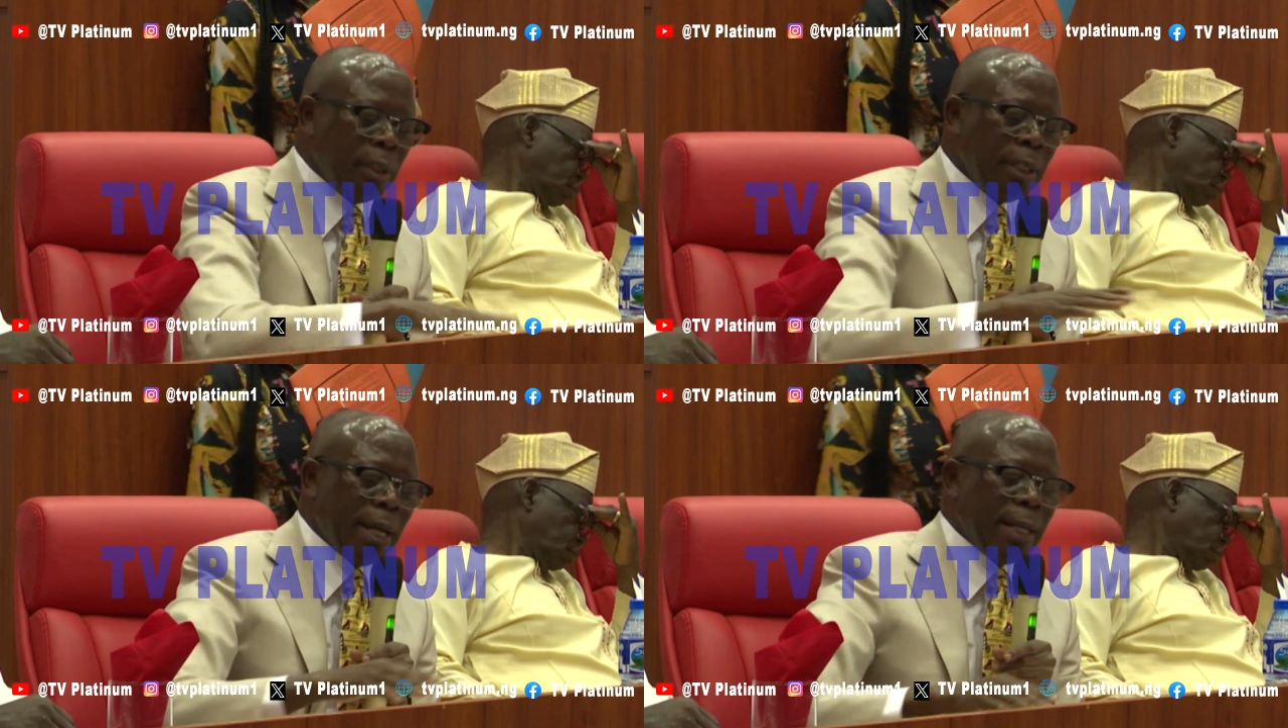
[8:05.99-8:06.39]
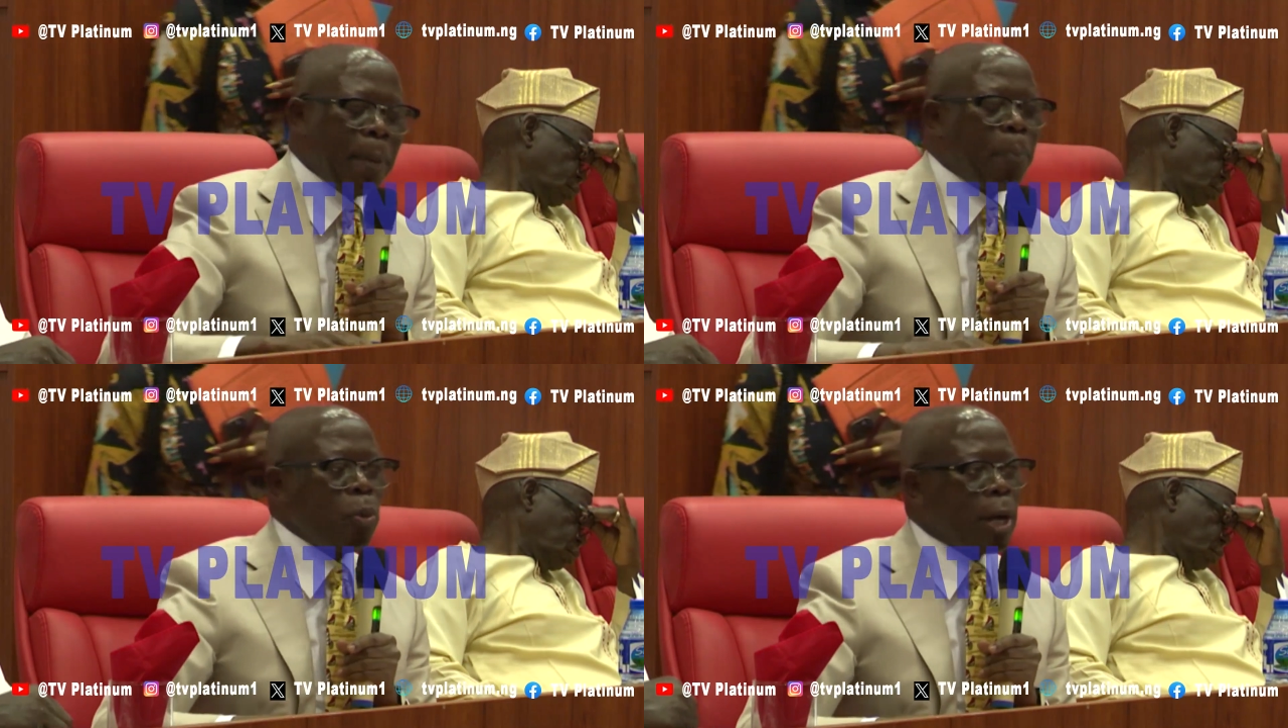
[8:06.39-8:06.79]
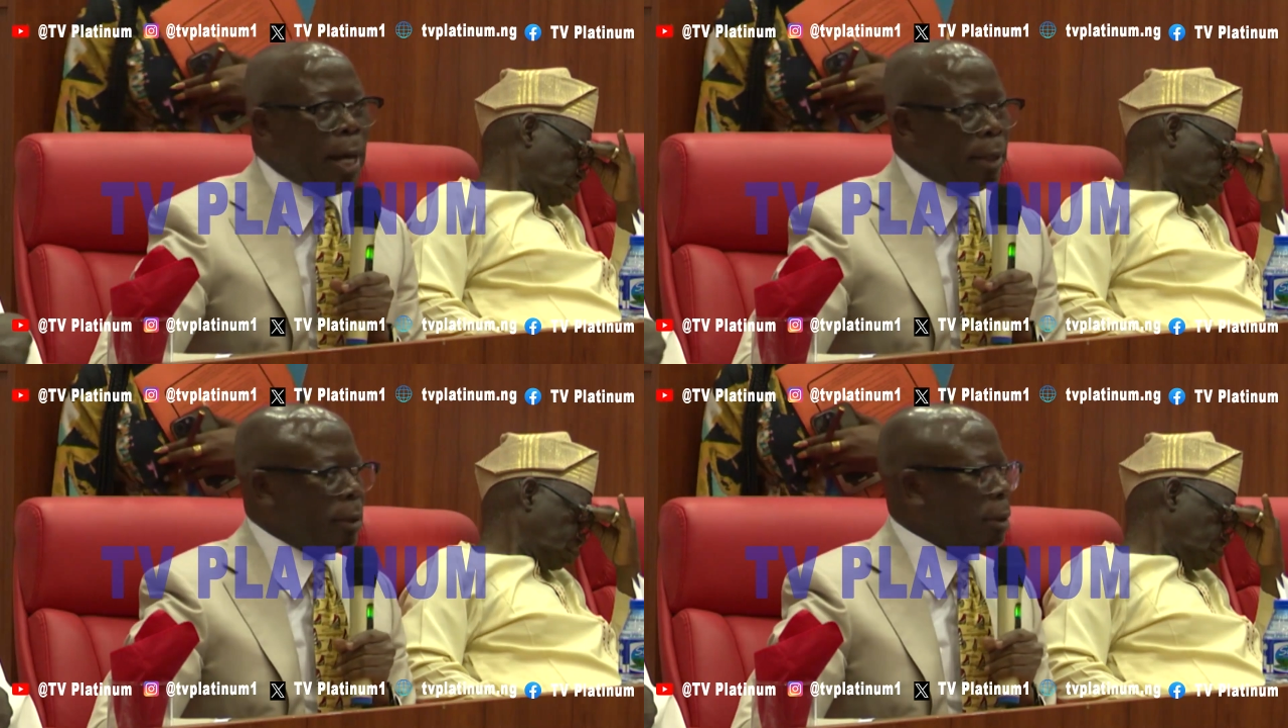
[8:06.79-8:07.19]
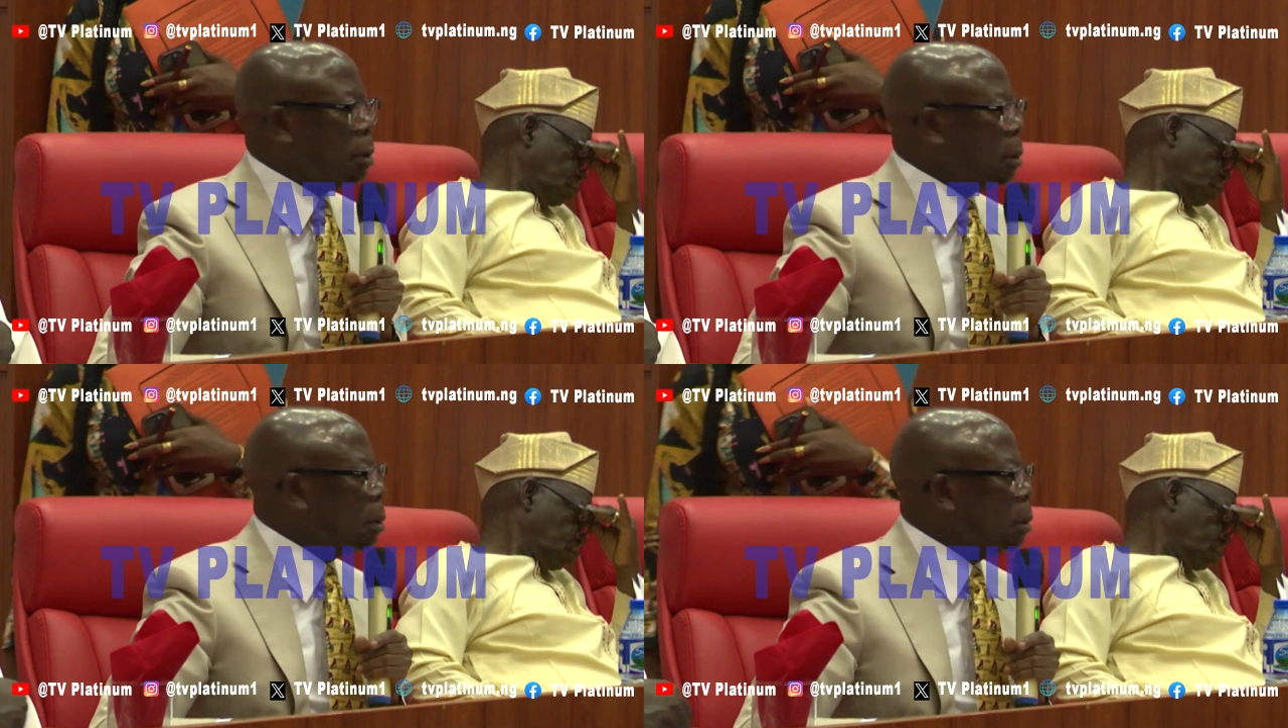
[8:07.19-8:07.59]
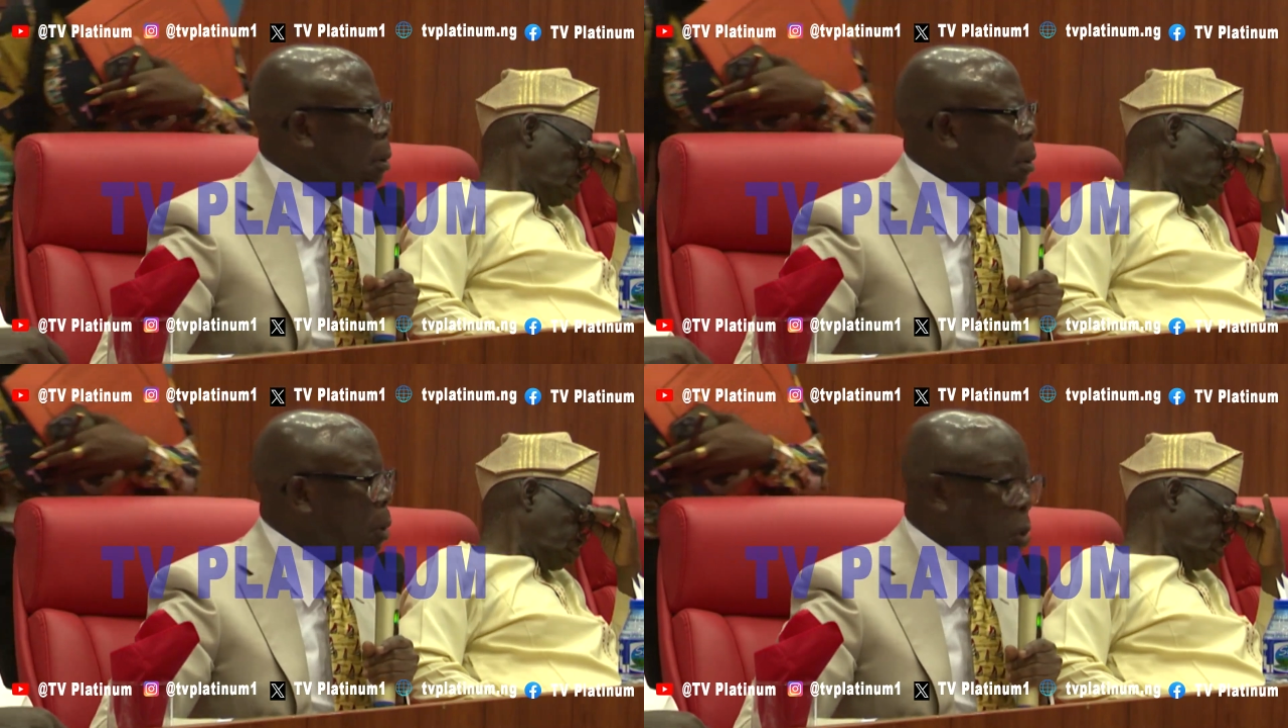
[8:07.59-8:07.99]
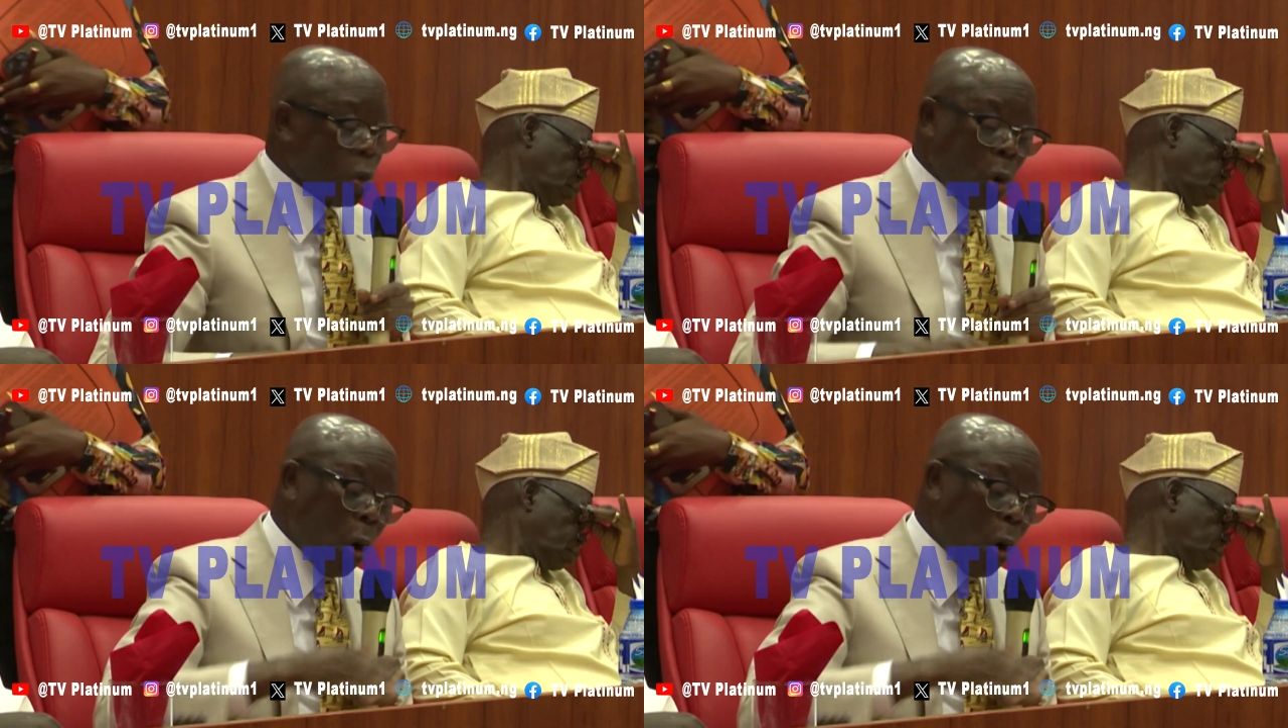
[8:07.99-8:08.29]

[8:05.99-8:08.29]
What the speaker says: that they are poor cars? So